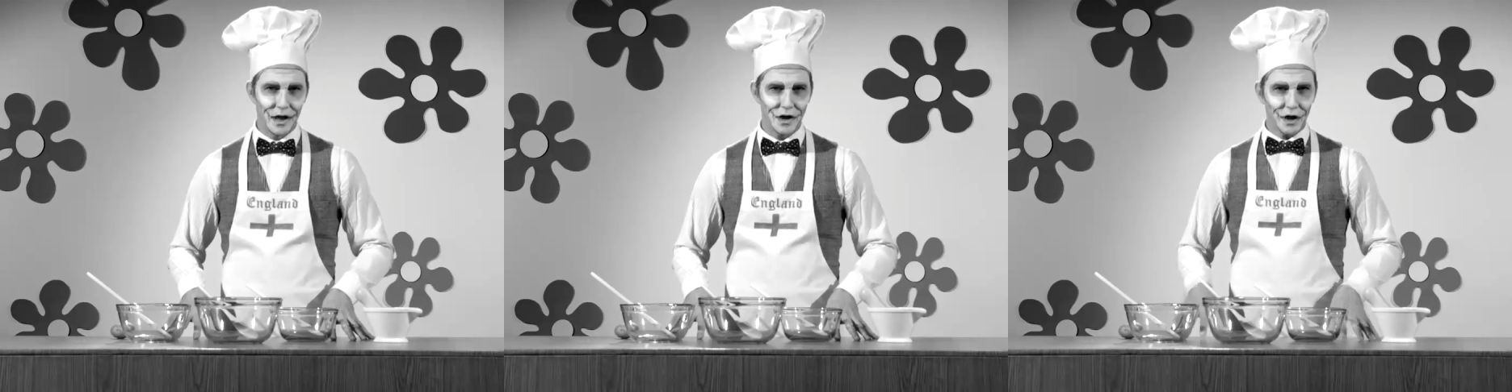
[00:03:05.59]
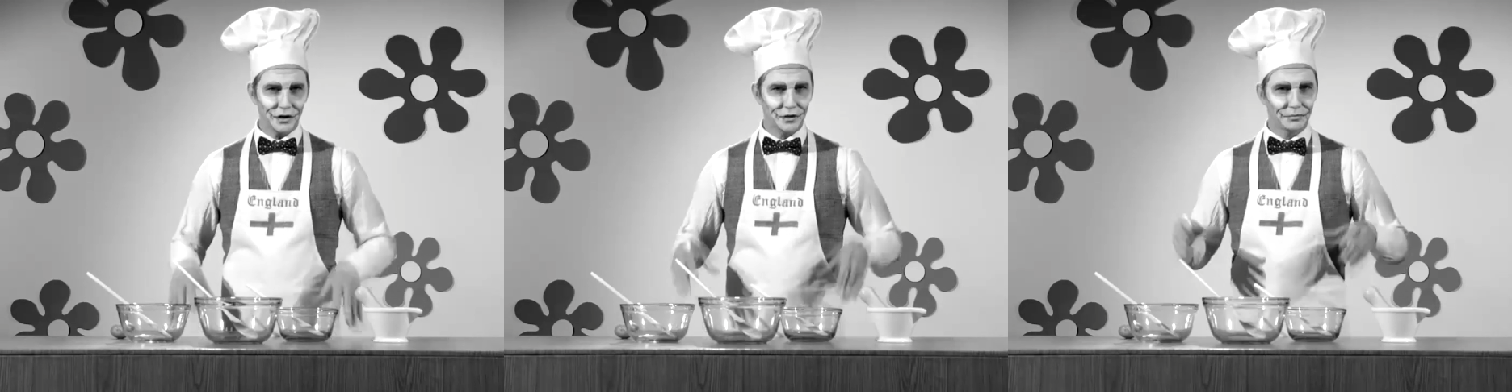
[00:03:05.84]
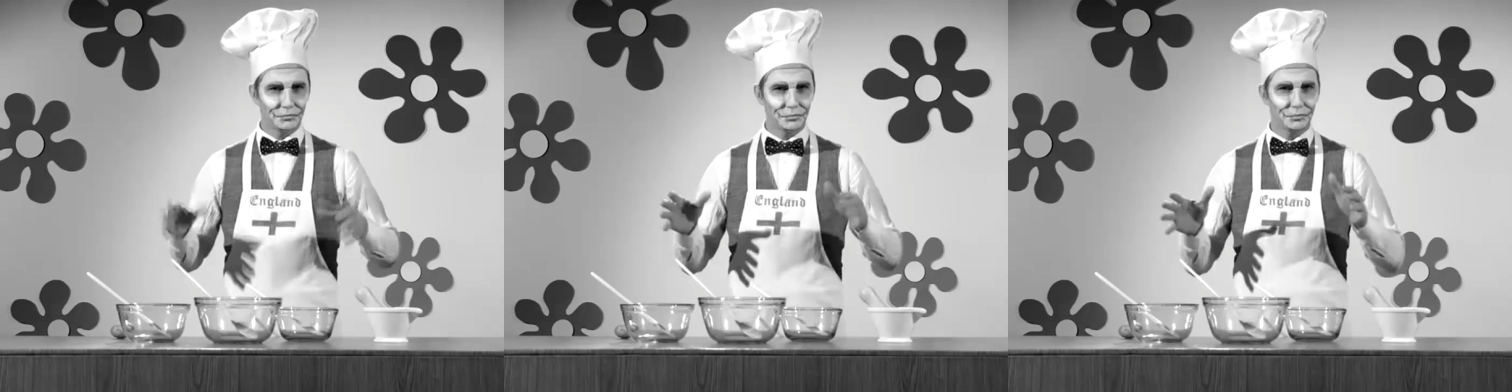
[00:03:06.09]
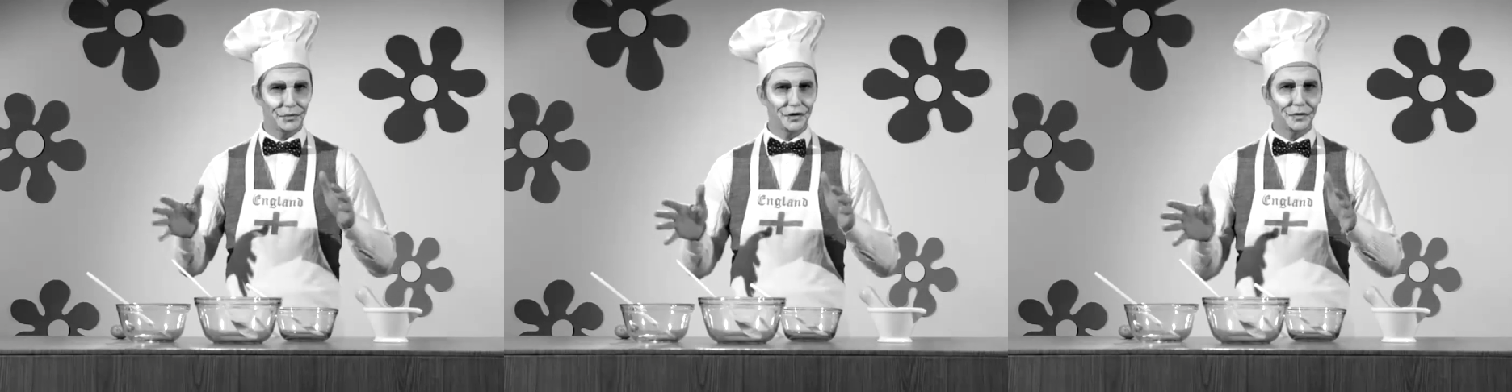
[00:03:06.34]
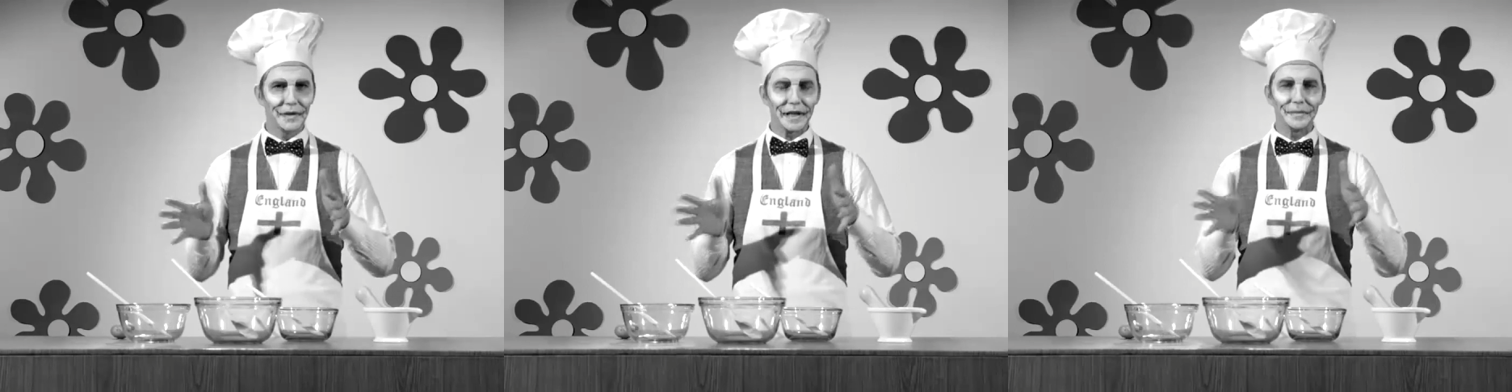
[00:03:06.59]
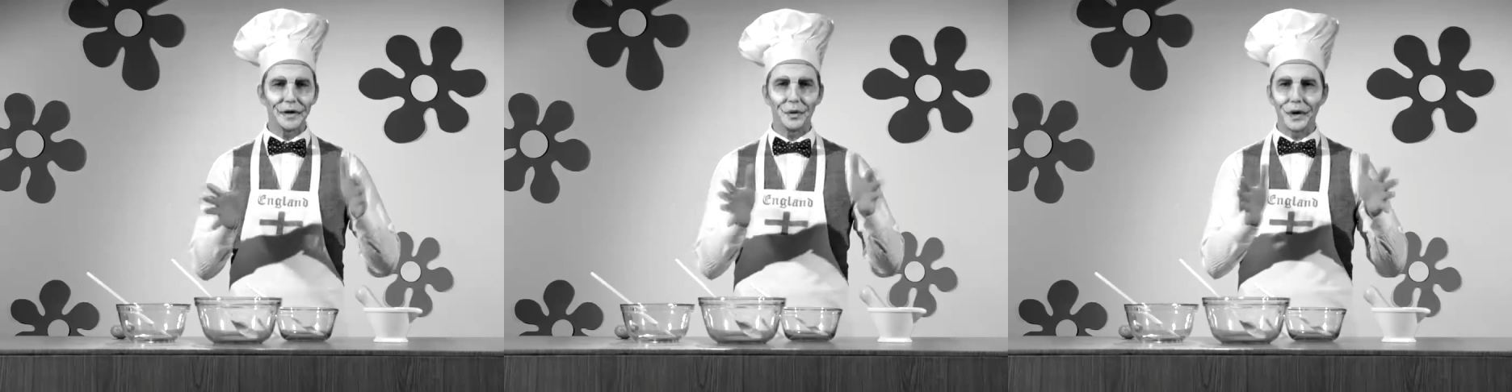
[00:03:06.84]
Just move them a
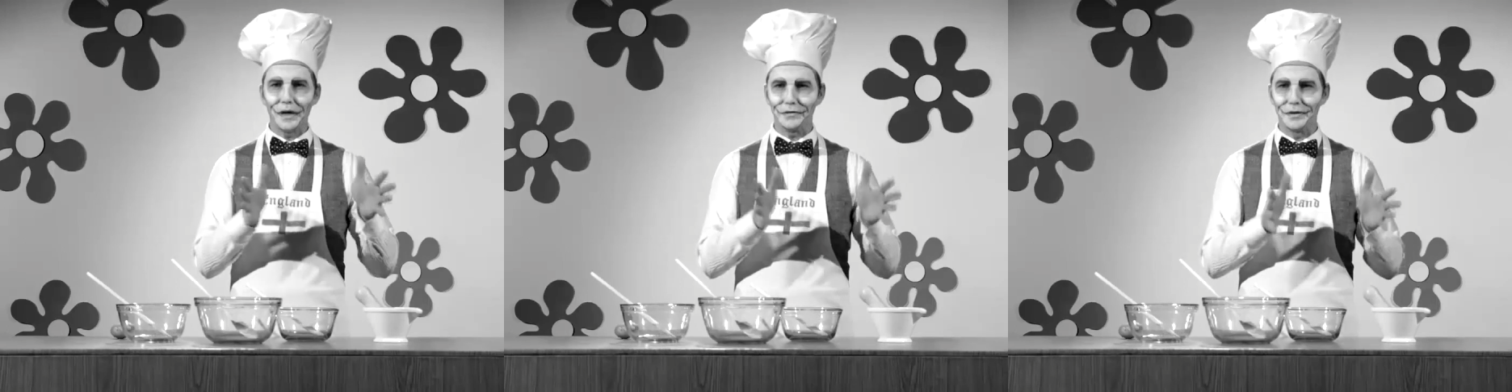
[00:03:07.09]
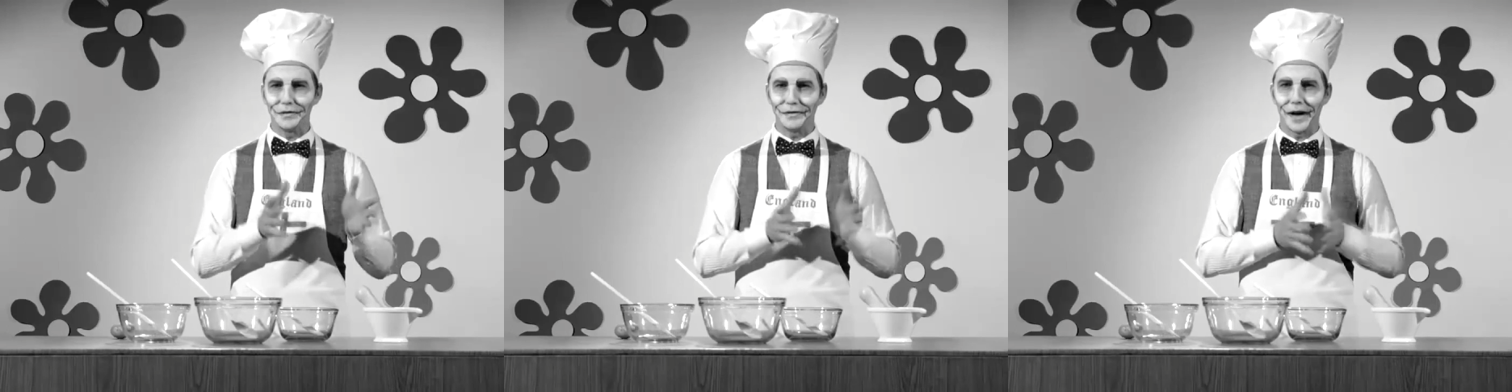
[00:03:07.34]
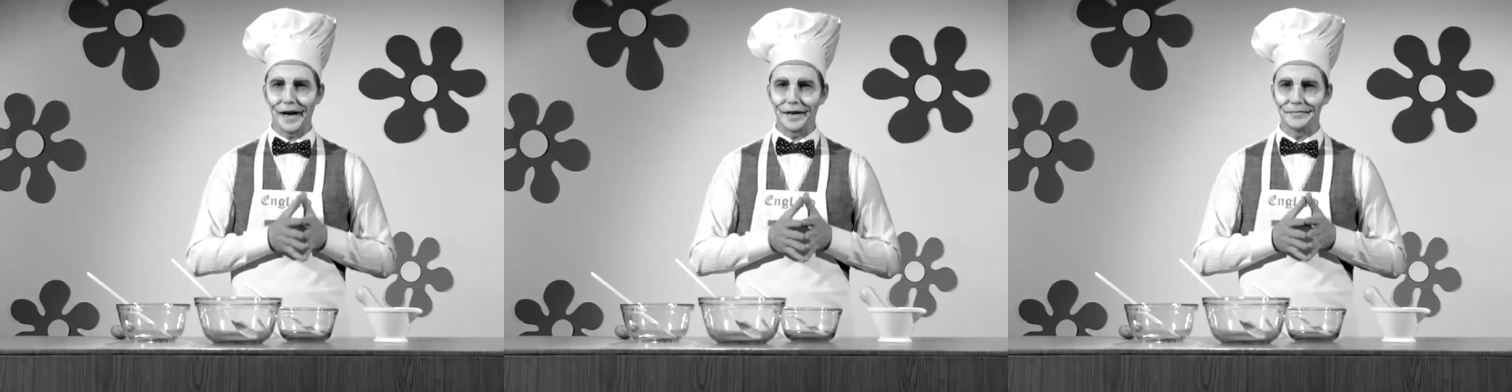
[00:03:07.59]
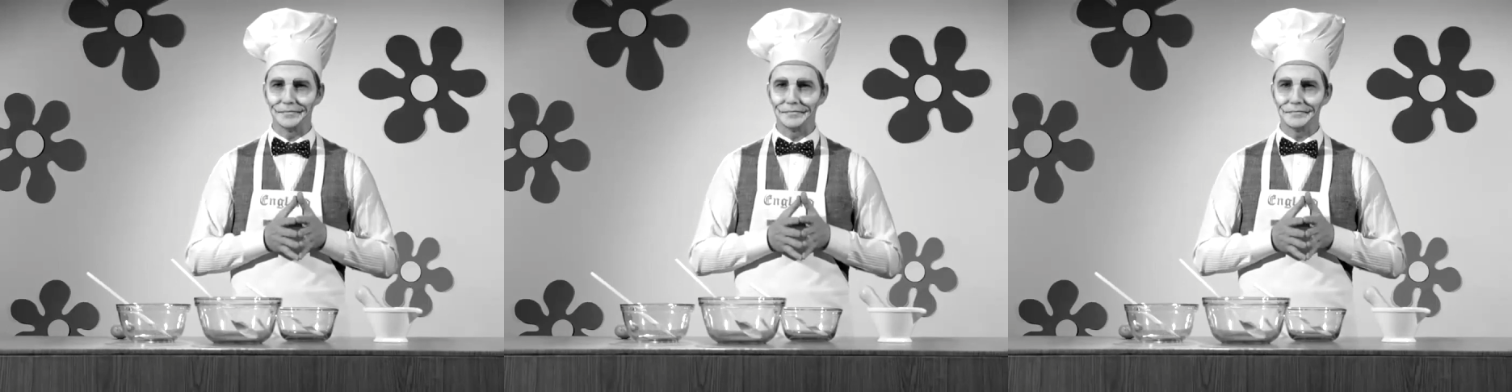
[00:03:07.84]
little bit away from the fire.